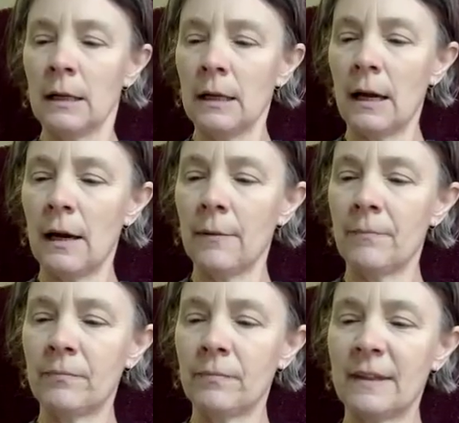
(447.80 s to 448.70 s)
Yeah.
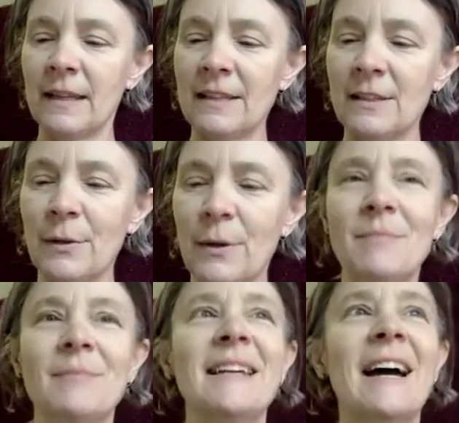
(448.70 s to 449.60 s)
And so
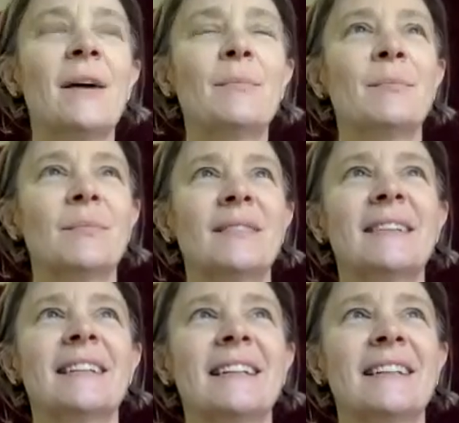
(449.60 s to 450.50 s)
I'm going
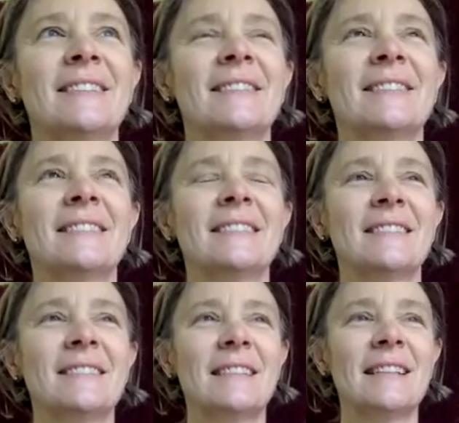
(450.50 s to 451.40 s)
to
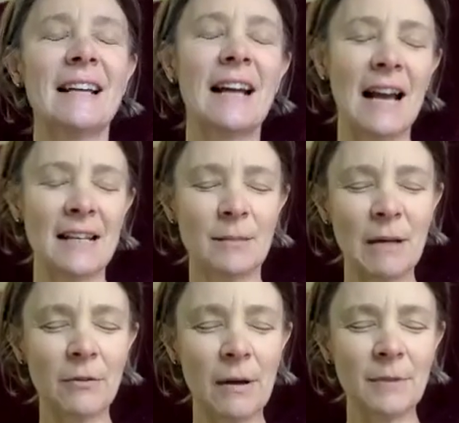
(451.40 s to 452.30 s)
ask
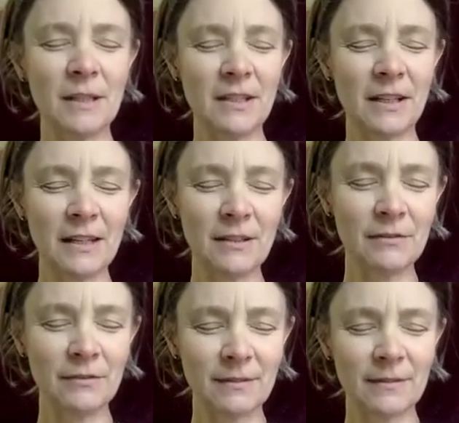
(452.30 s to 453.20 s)
my gremlin to kind
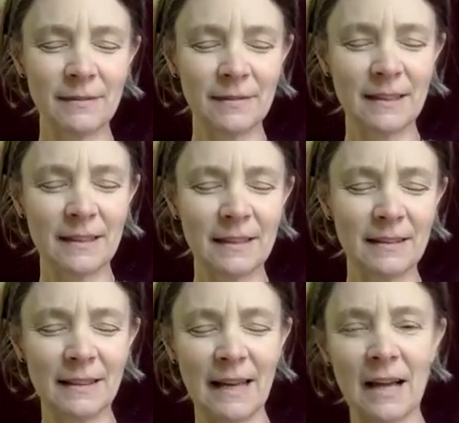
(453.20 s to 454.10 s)
of
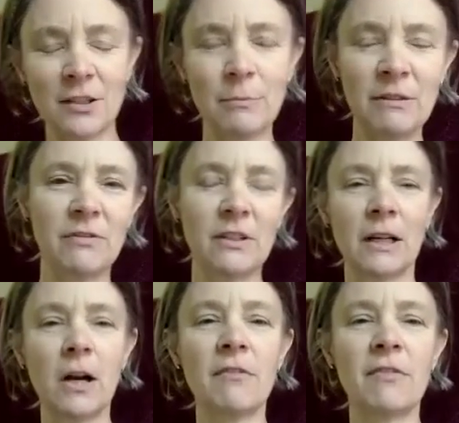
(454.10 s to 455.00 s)
catch me
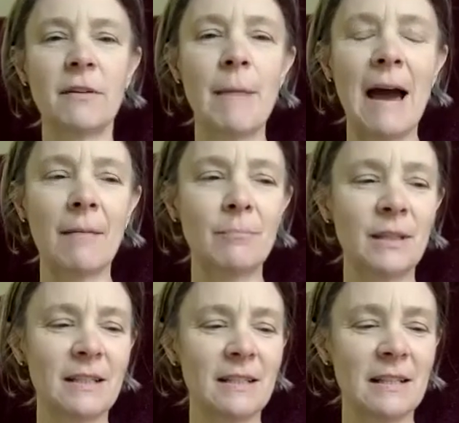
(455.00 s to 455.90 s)
veering off the map,
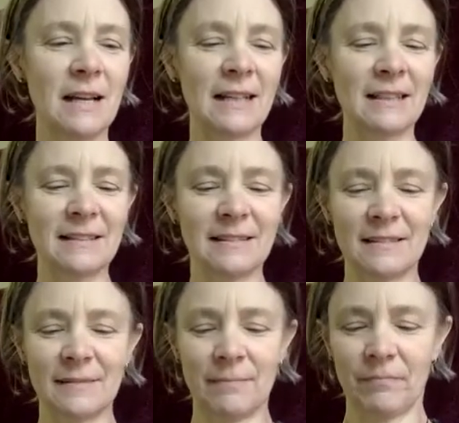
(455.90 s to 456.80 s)
because I
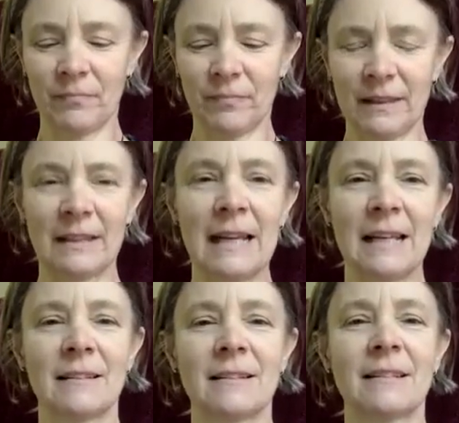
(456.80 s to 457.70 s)

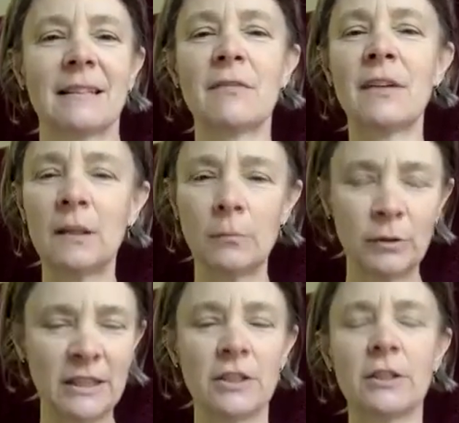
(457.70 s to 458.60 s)
like giving
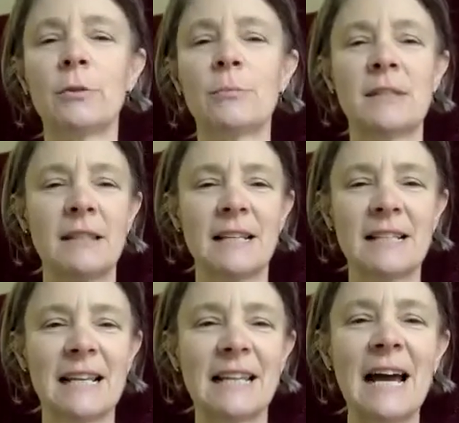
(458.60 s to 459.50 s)
completion loops and
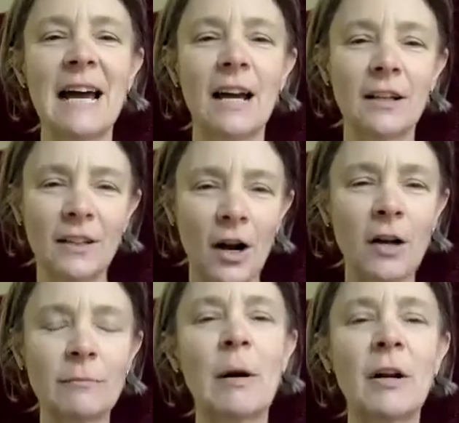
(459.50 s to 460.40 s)
things like that
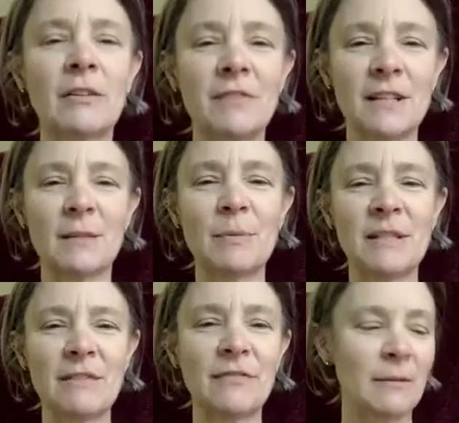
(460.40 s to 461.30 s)
aren't part of this
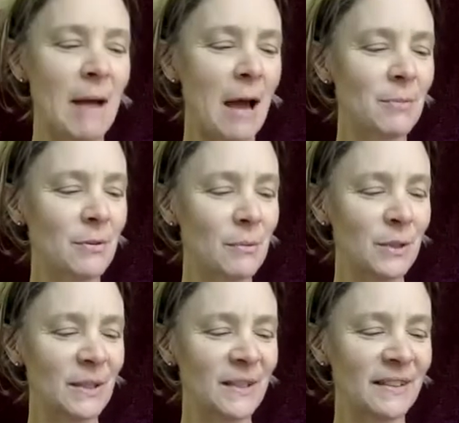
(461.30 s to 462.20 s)
specific map. So I'm
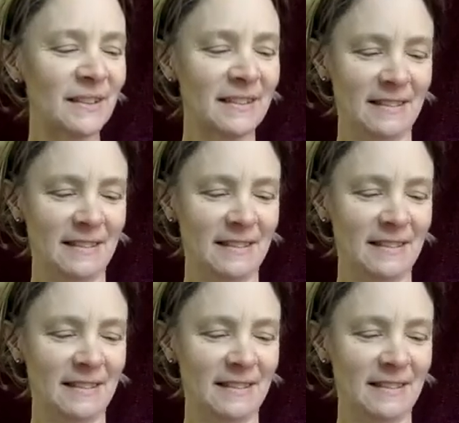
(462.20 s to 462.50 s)
going to